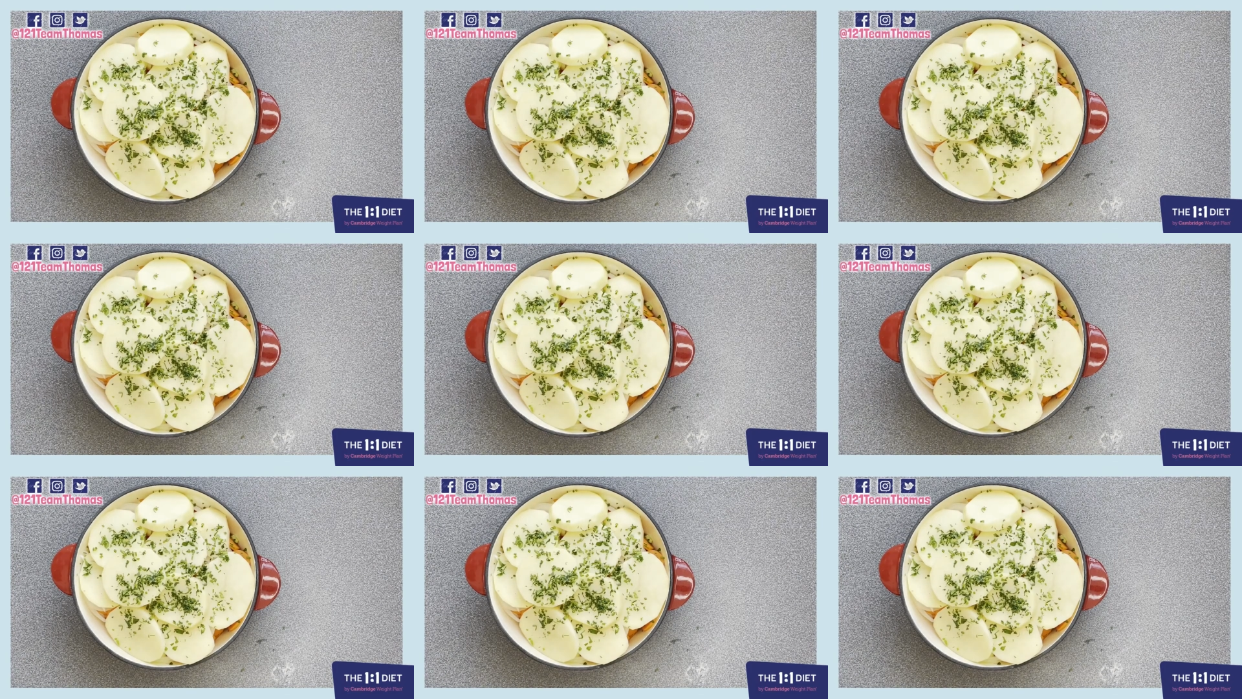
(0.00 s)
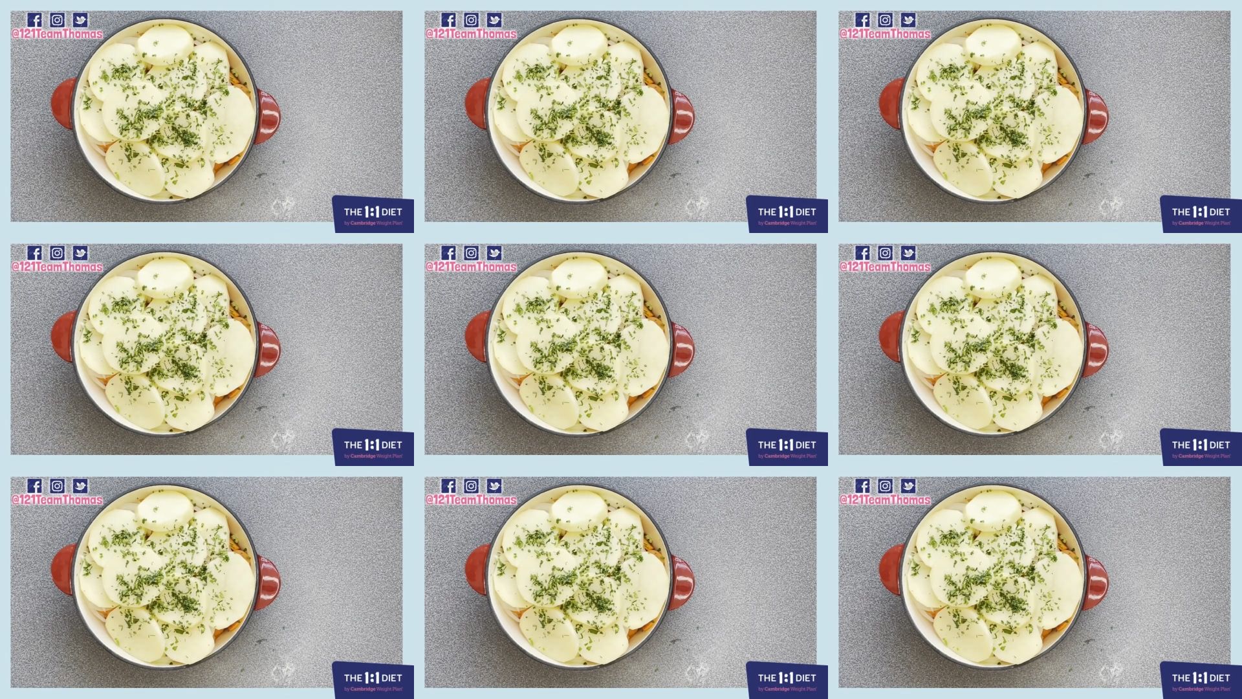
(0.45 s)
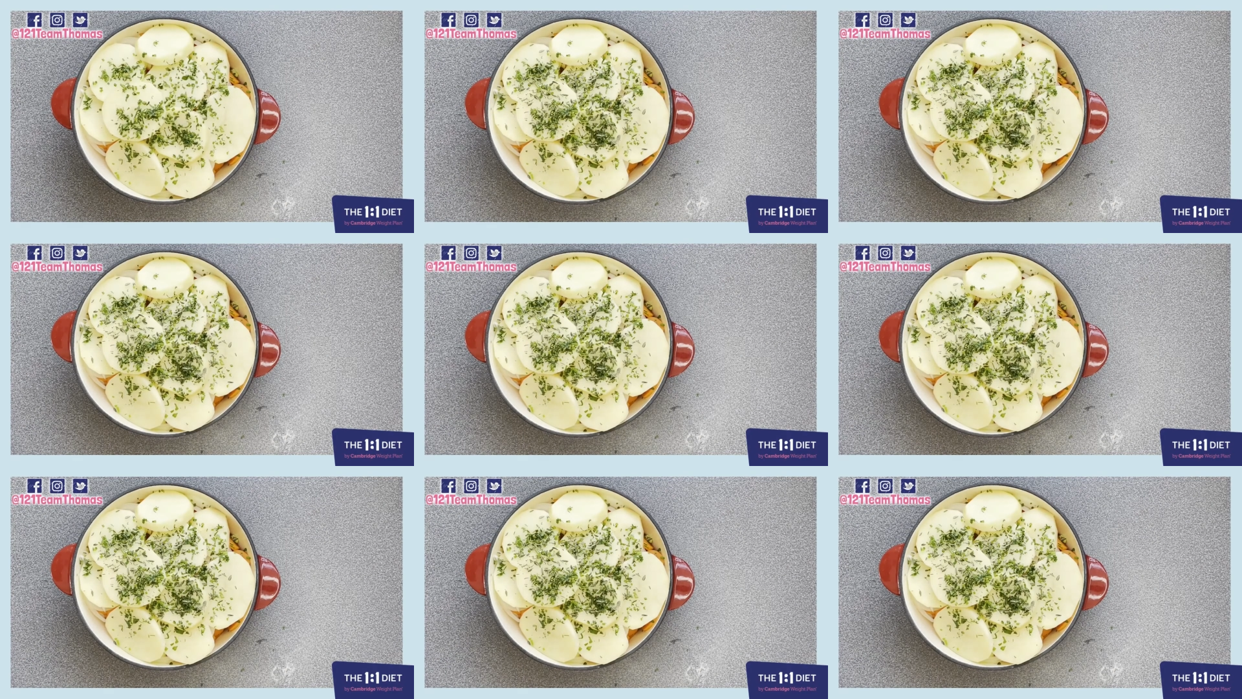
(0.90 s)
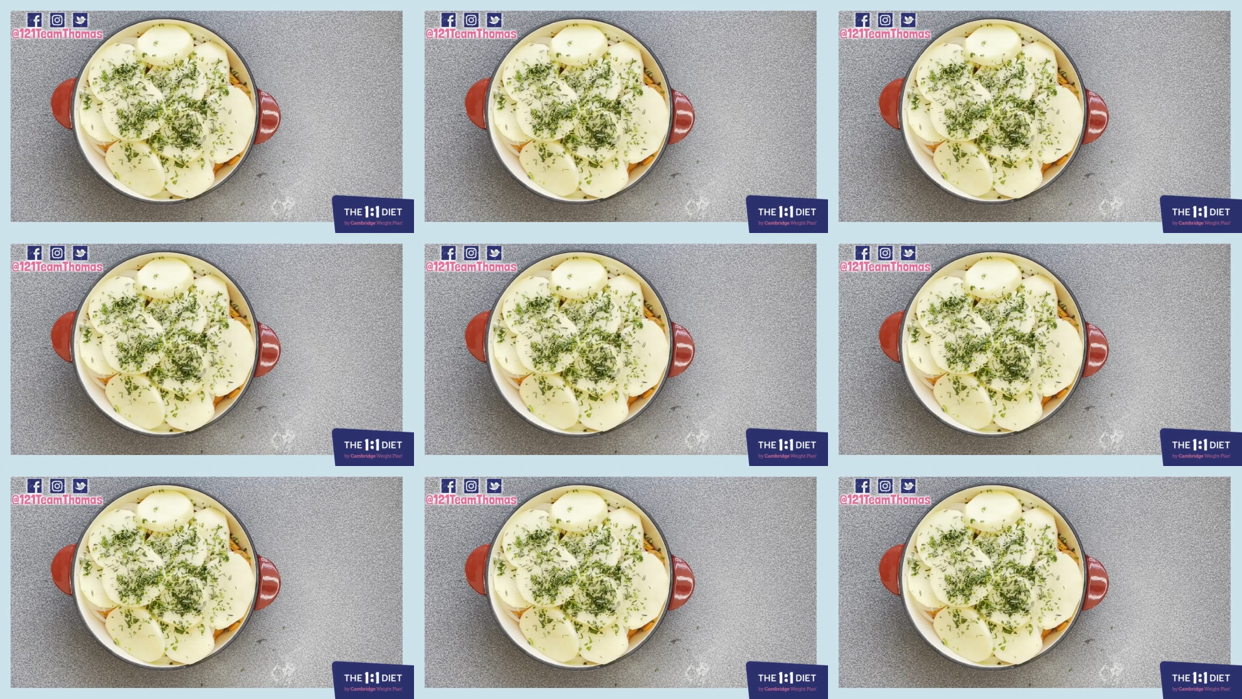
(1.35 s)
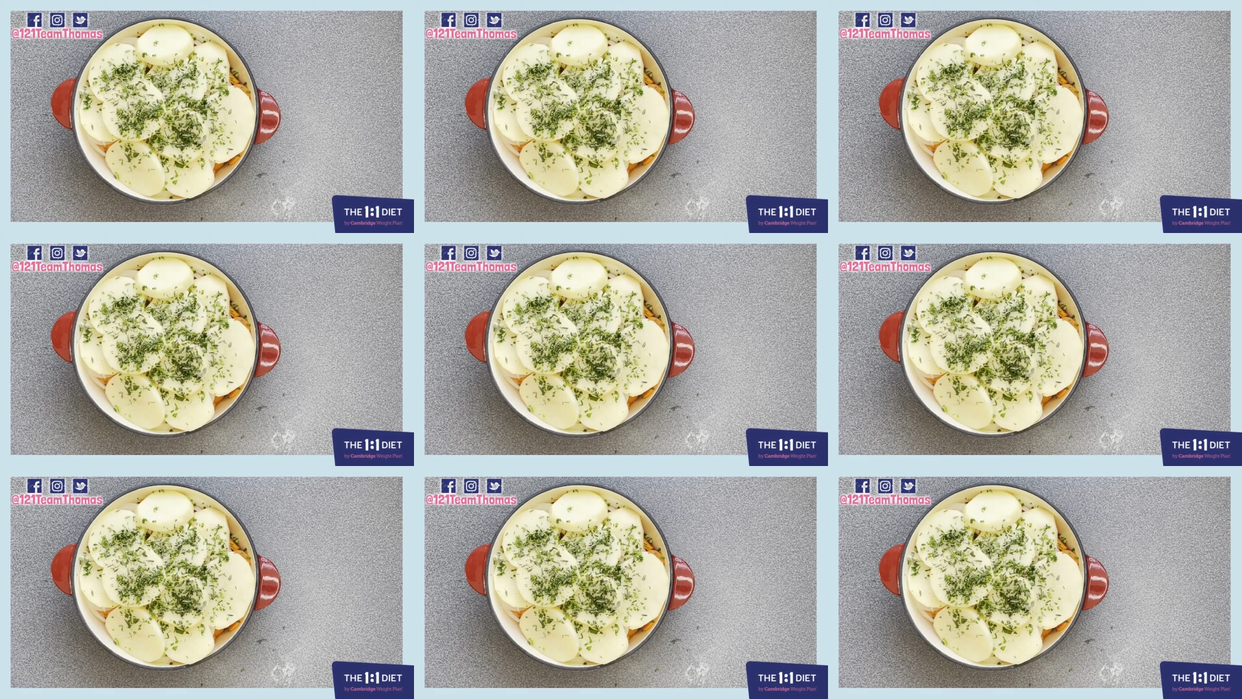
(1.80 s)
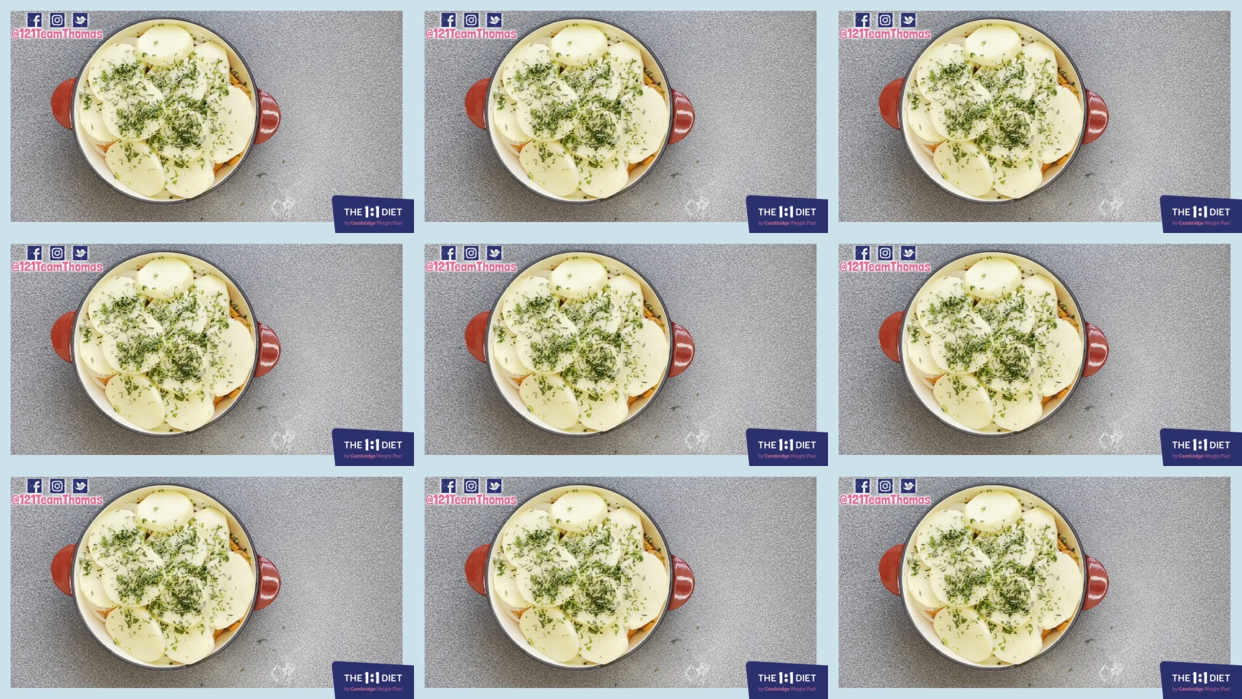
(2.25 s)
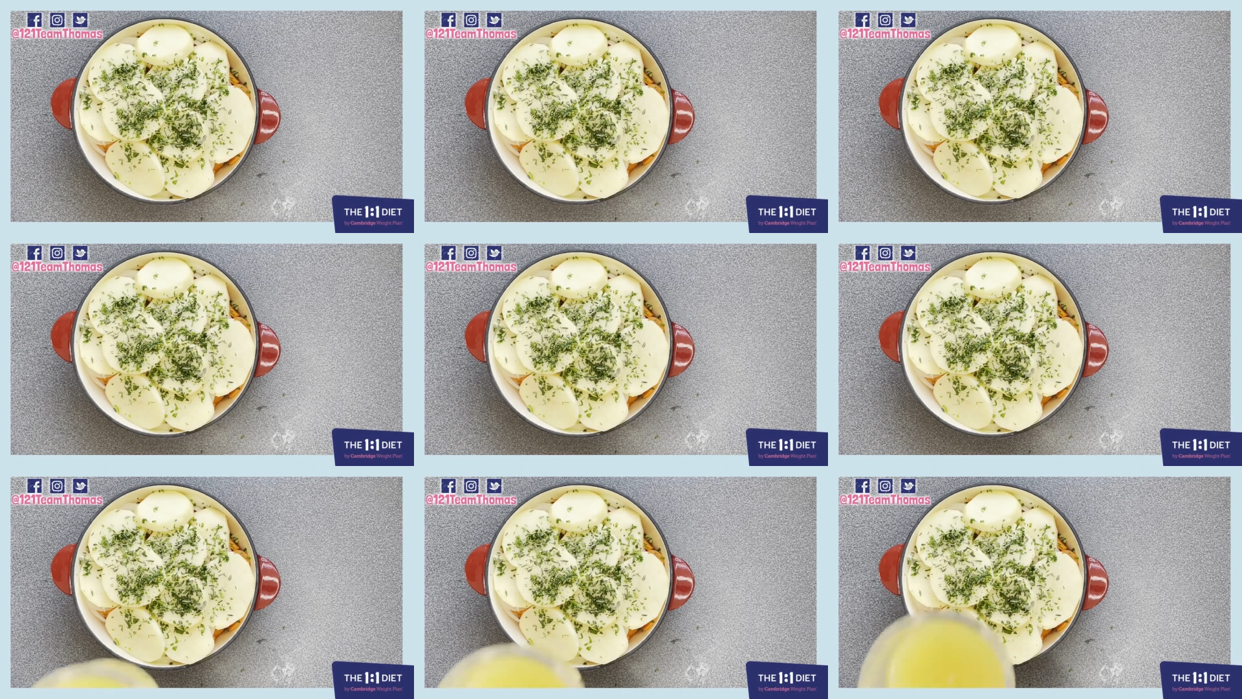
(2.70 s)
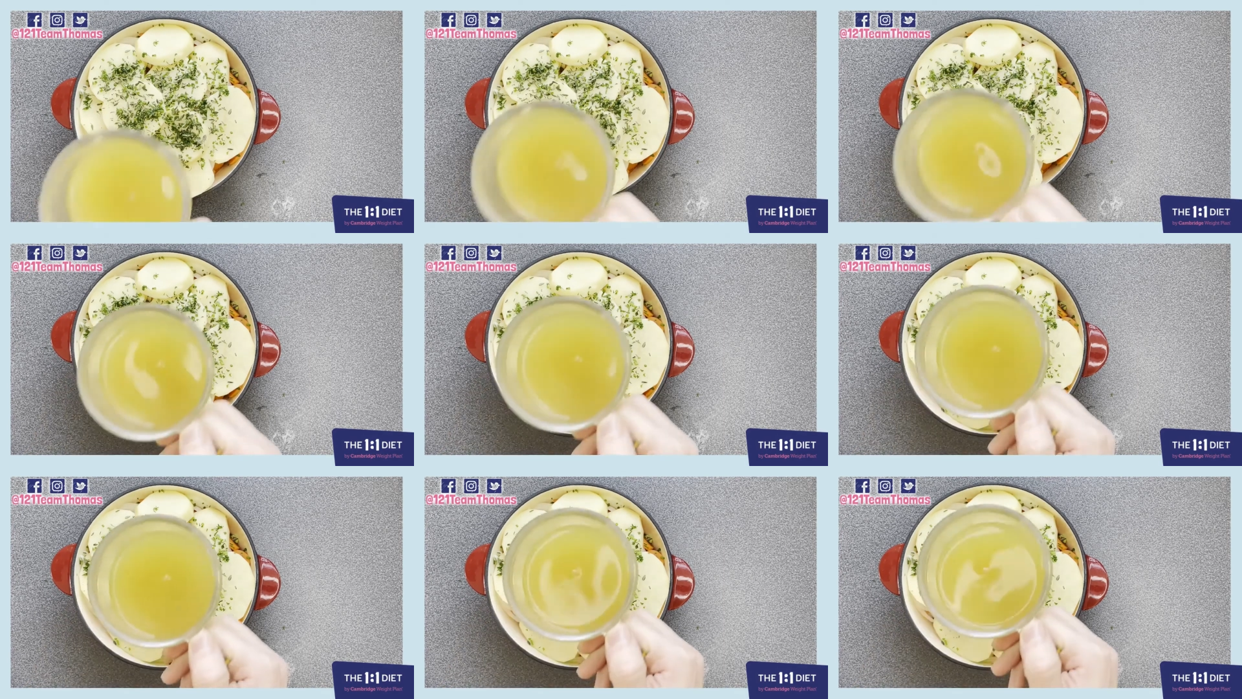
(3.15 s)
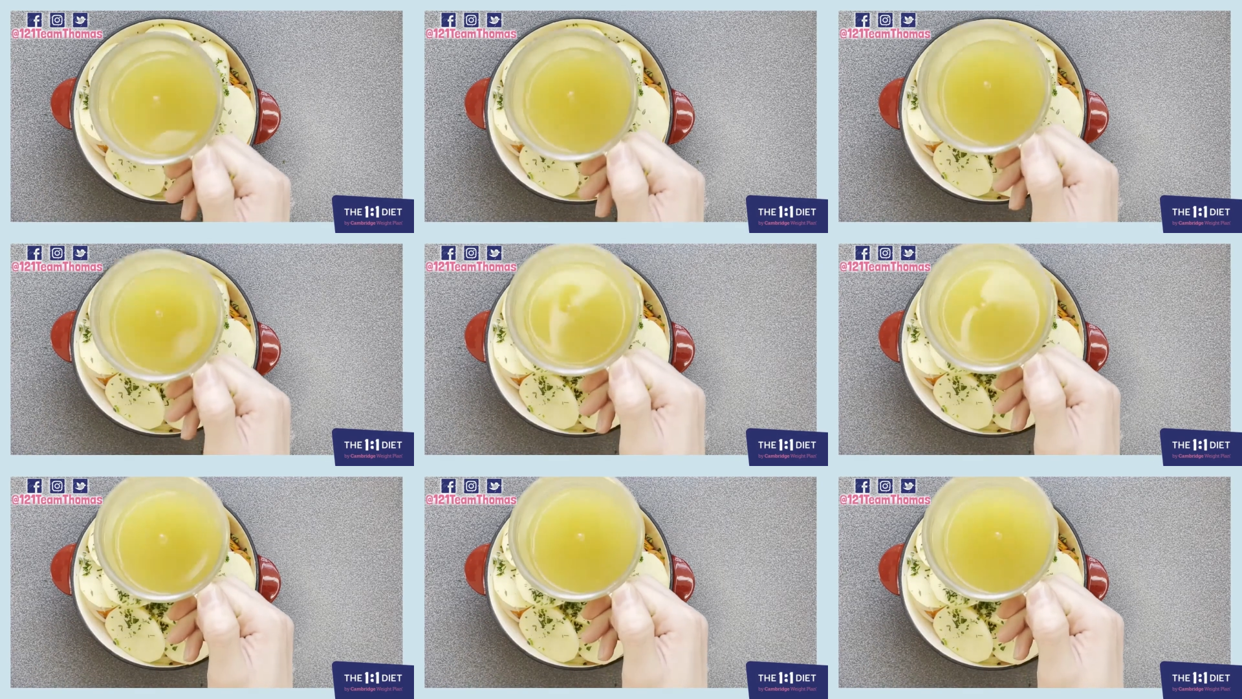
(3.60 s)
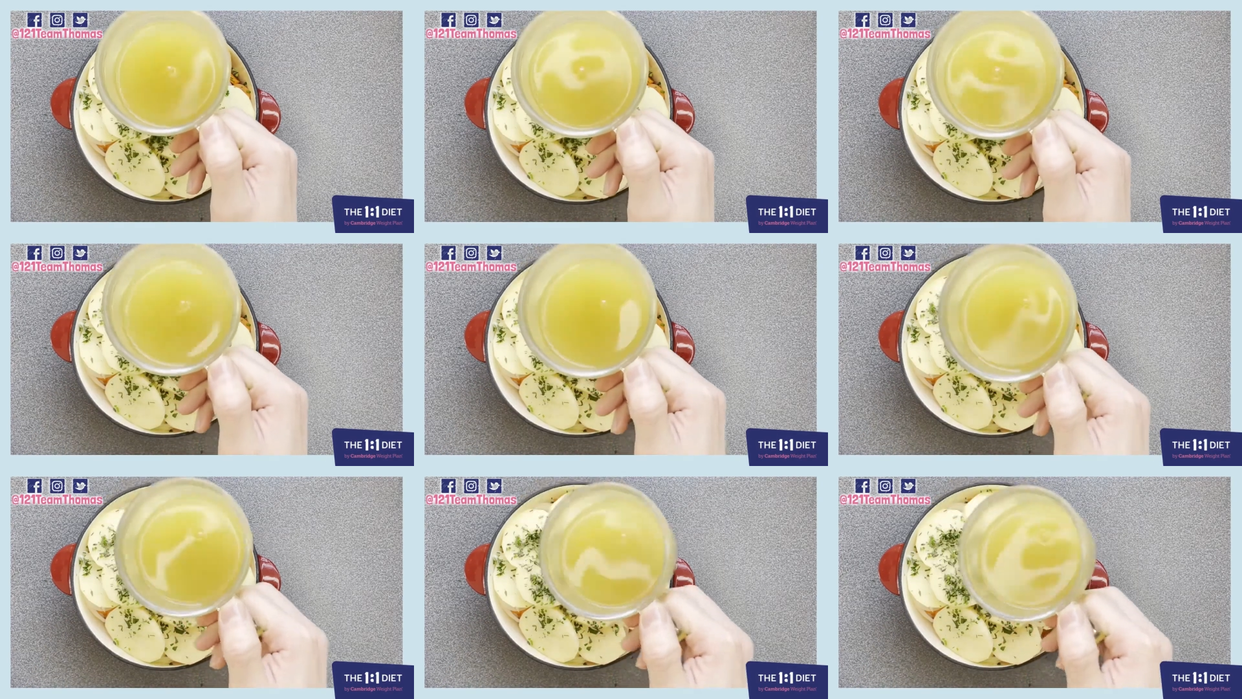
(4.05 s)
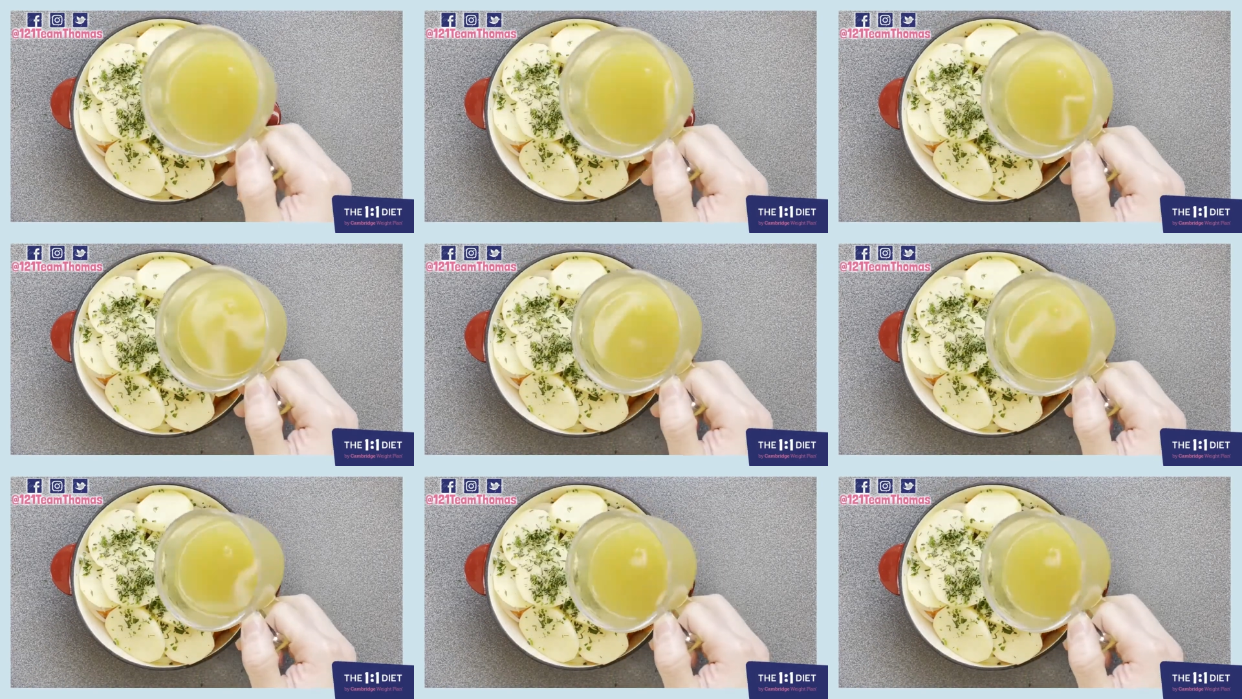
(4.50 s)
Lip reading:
[unreadable: no face in view]